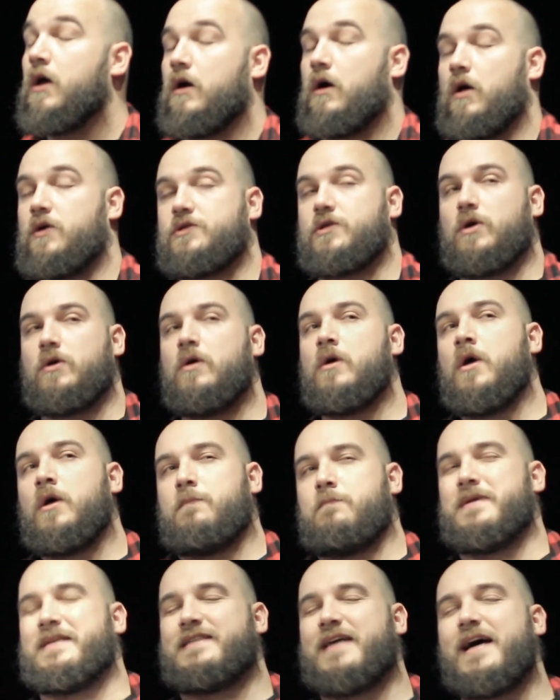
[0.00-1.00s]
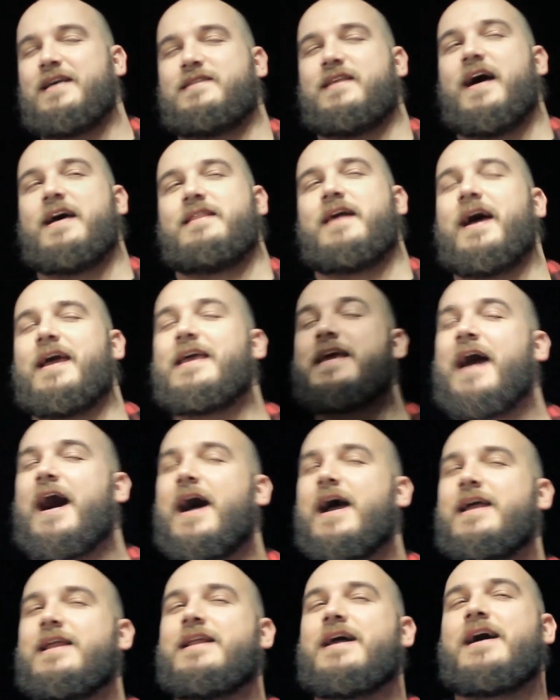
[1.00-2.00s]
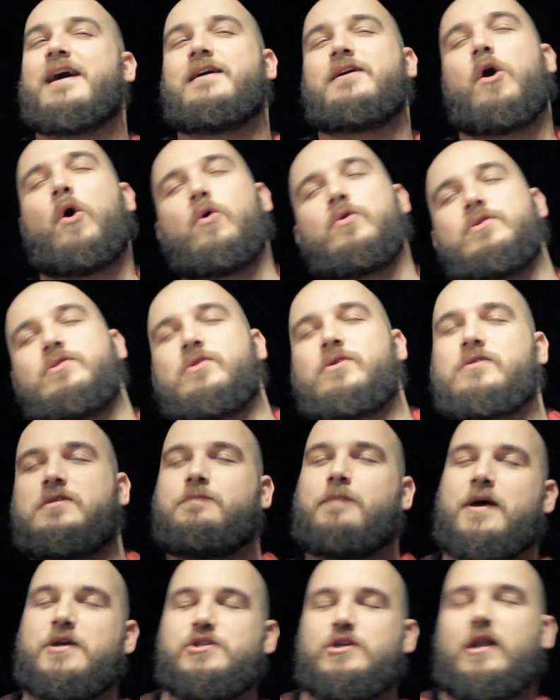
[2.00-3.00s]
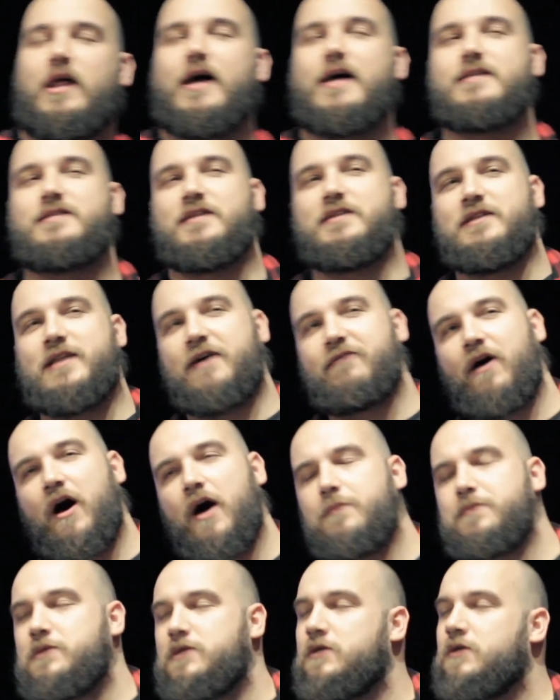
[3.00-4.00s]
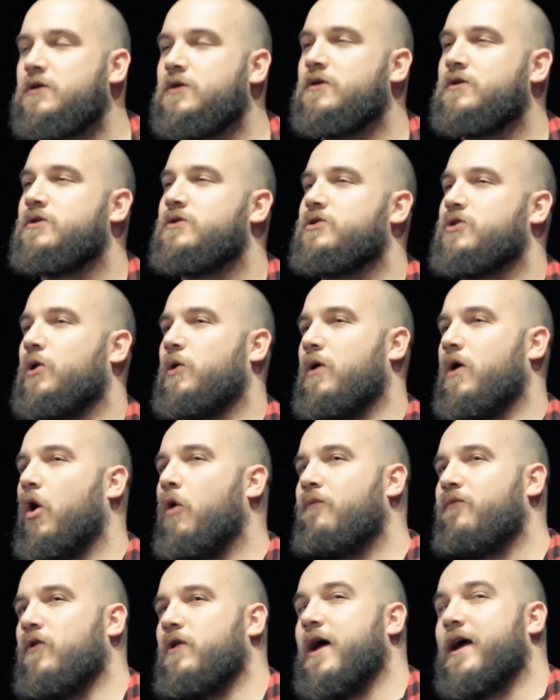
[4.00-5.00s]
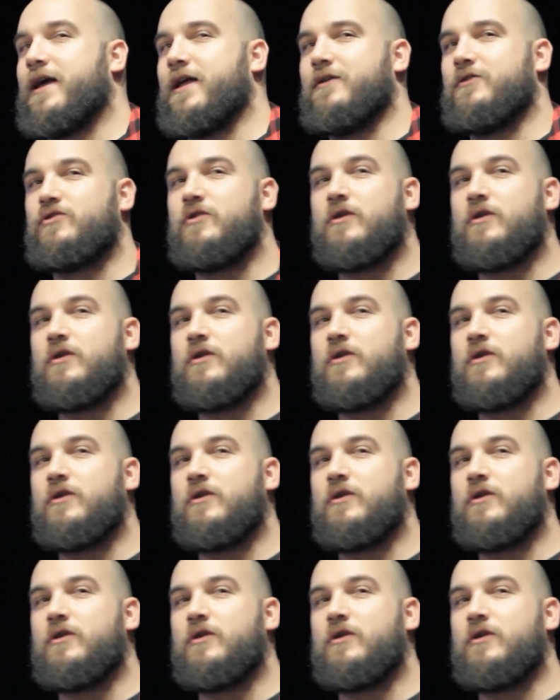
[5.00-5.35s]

Also, besides that, I kinda also specialize in DevOps, so hopefully I can